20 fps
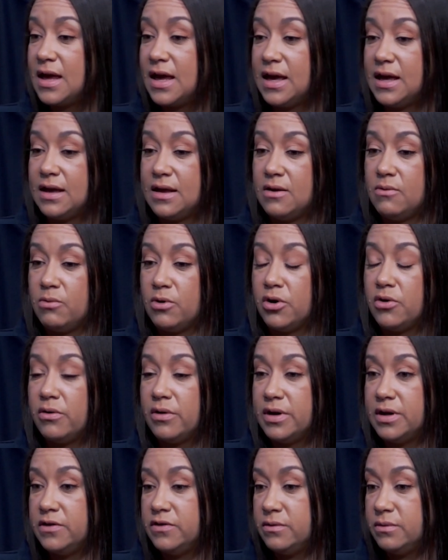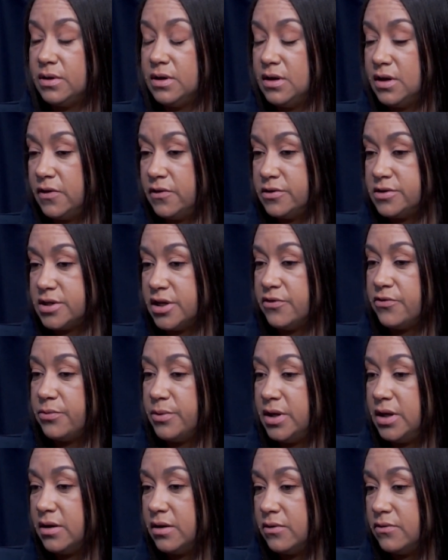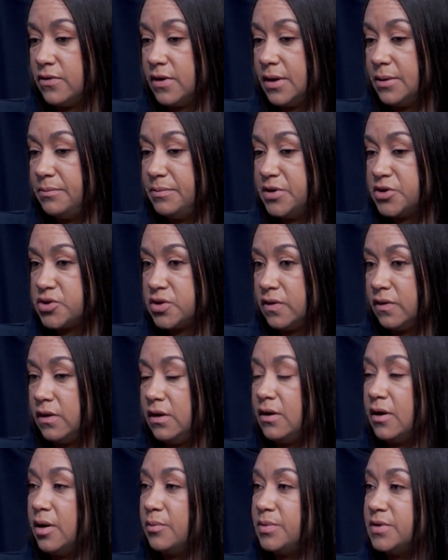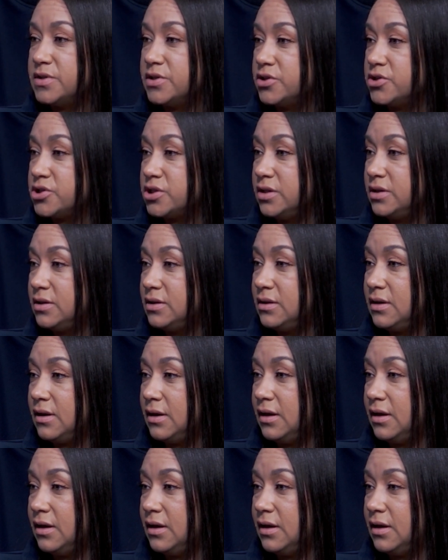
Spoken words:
and we're going into another tough week of Mission League competition.